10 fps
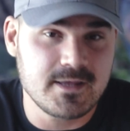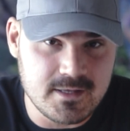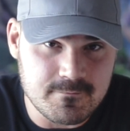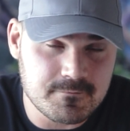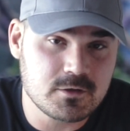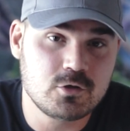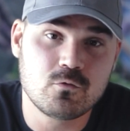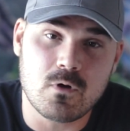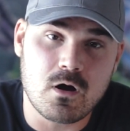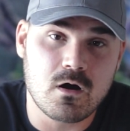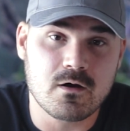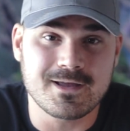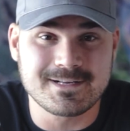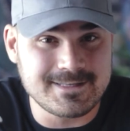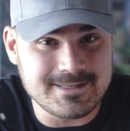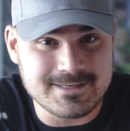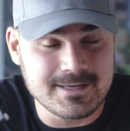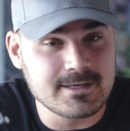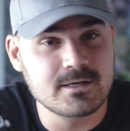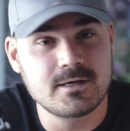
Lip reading: If you are a clinic,